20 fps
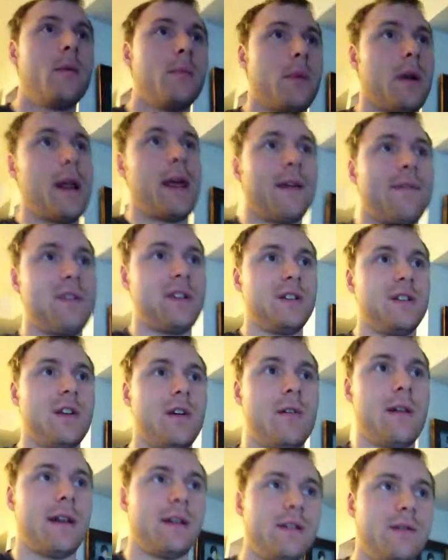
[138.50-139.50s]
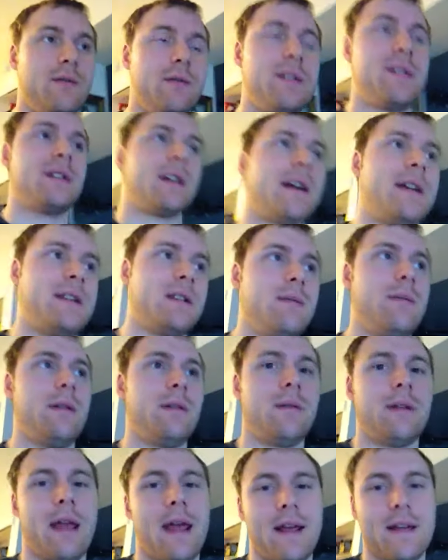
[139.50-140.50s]
but I have to donate to a site to be
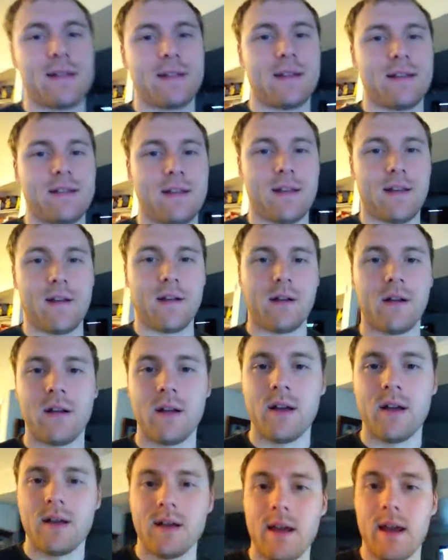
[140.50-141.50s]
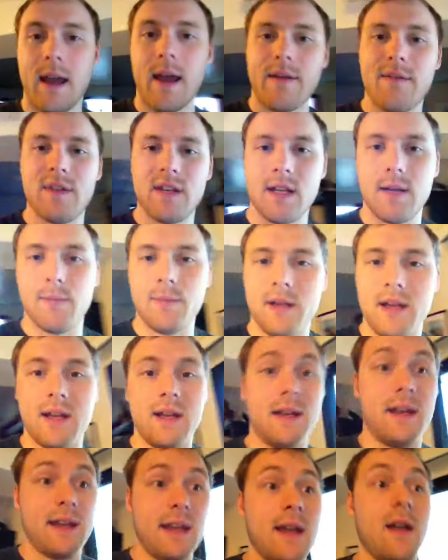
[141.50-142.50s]
able to access their FTP
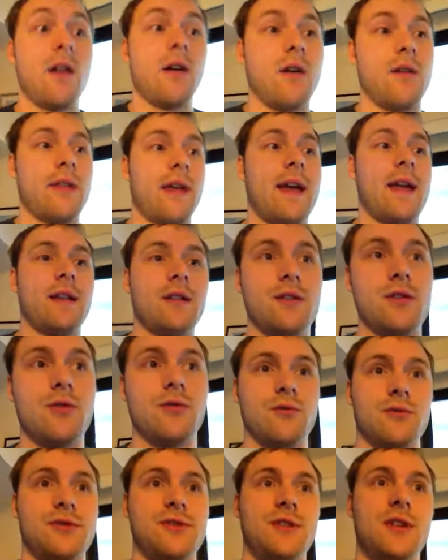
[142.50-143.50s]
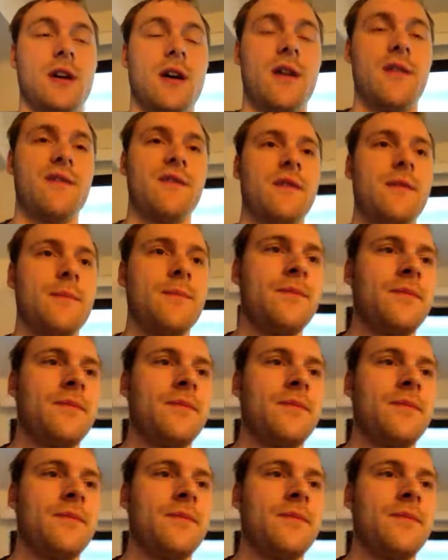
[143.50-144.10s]
to get all that cool stuff.